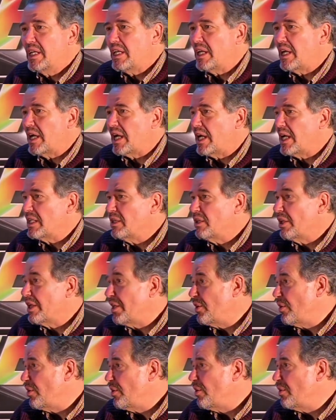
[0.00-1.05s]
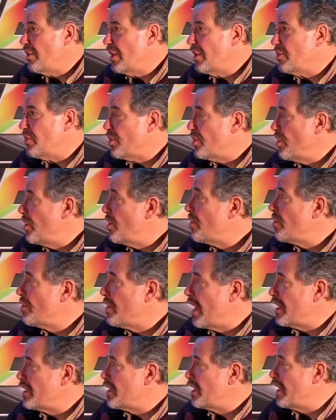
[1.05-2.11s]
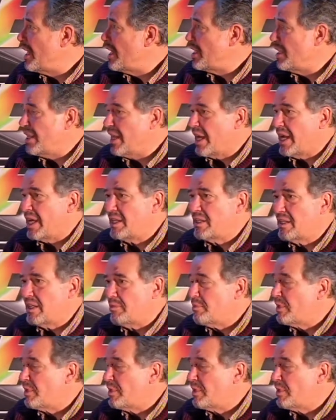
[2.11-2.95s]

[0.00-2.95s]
later in the year 1989,